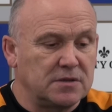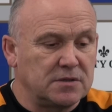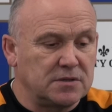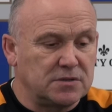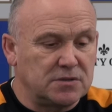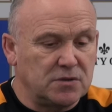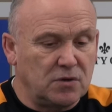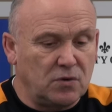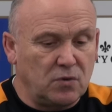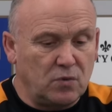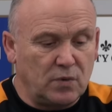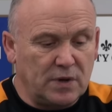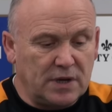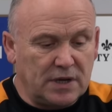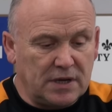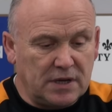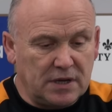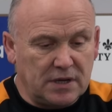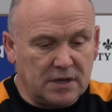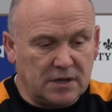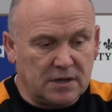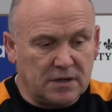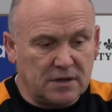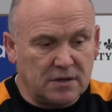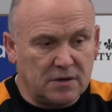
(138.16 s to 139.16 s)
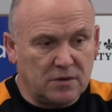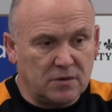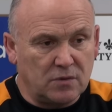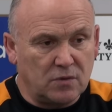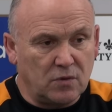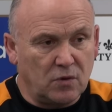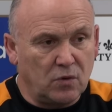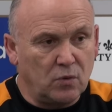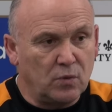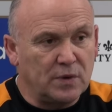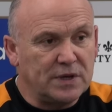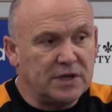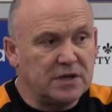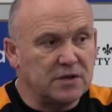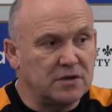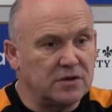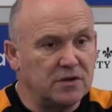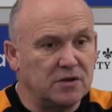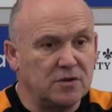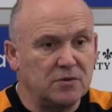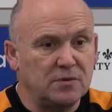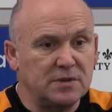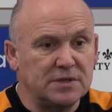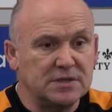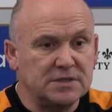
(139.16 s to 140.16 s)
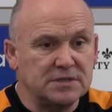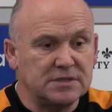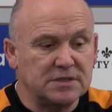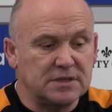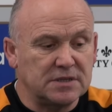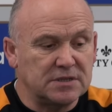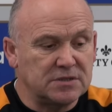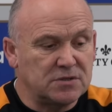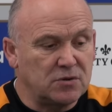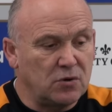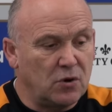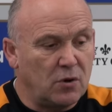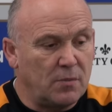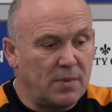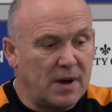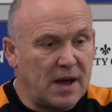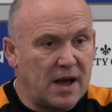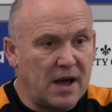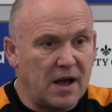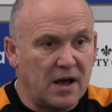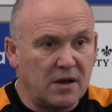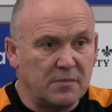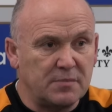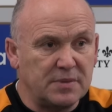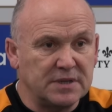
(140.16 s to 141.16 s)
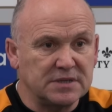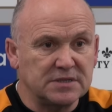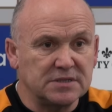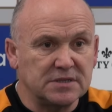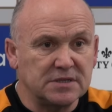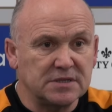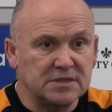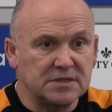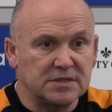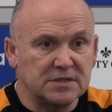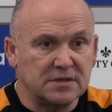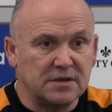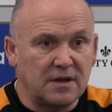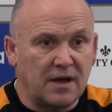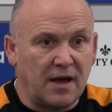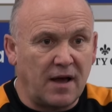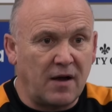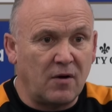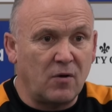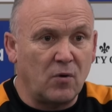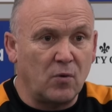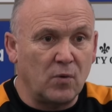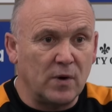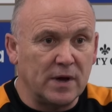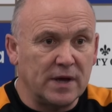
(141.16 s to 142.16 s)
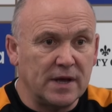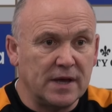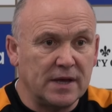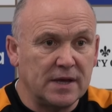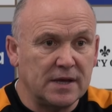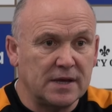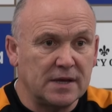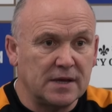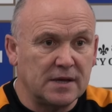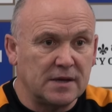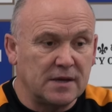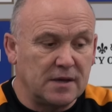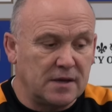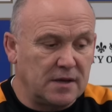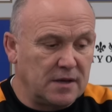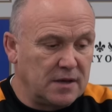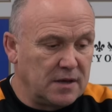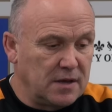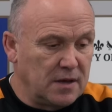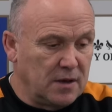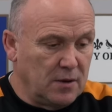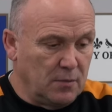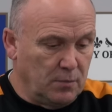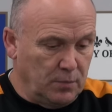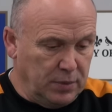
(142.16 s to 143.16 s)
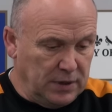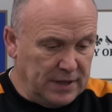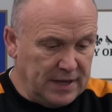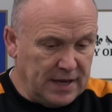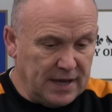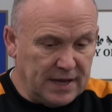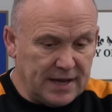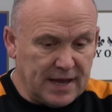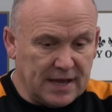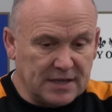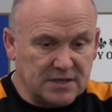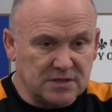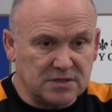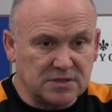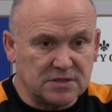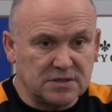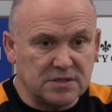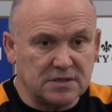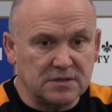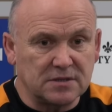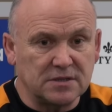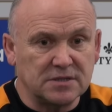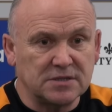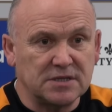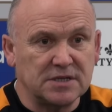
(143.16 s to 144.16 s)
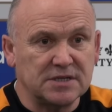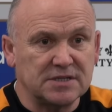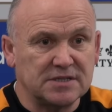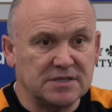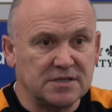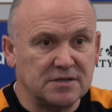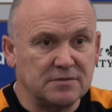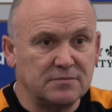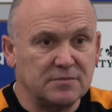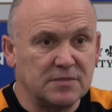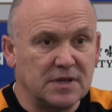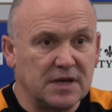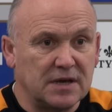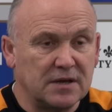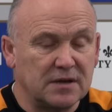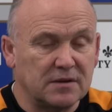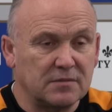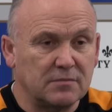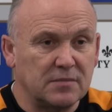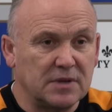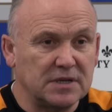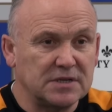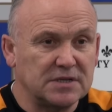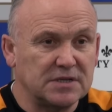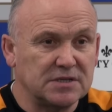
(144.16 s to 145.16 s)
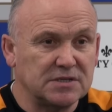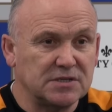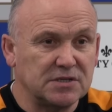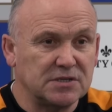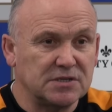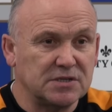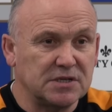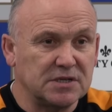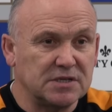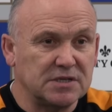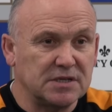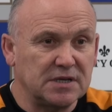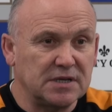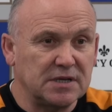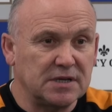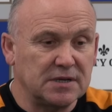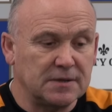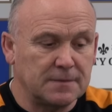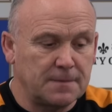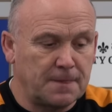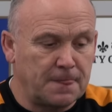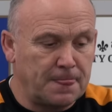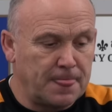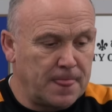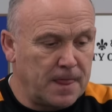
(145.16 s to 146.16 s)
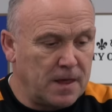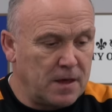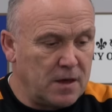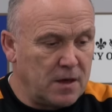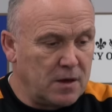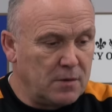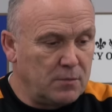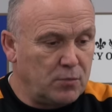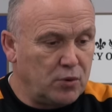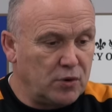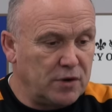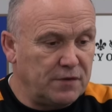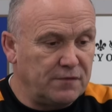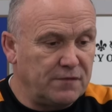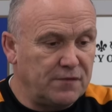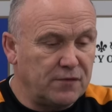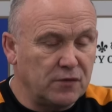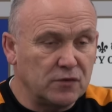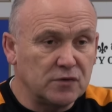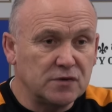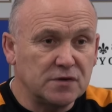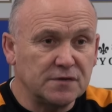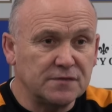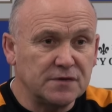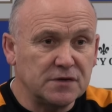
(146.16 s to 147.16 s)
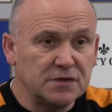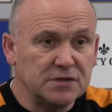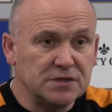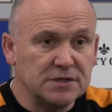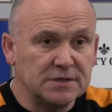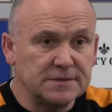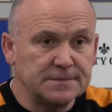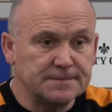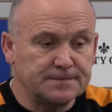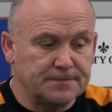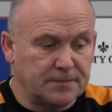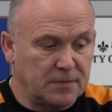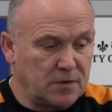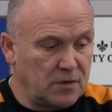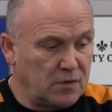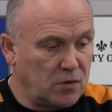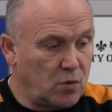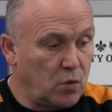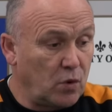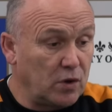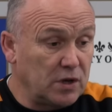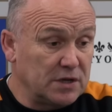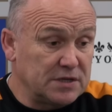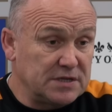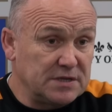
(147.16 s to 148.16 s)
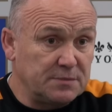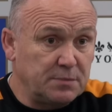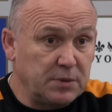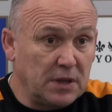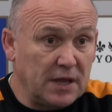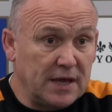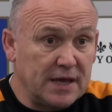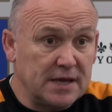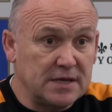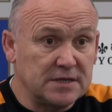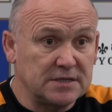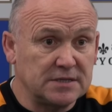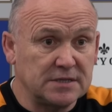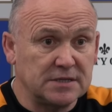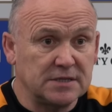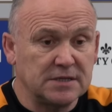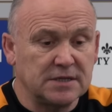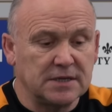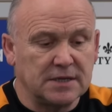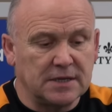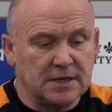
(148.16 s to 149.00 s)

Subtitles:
So all we can do is go about our business our way, play against the system that Manchester City put in front of us, quality players.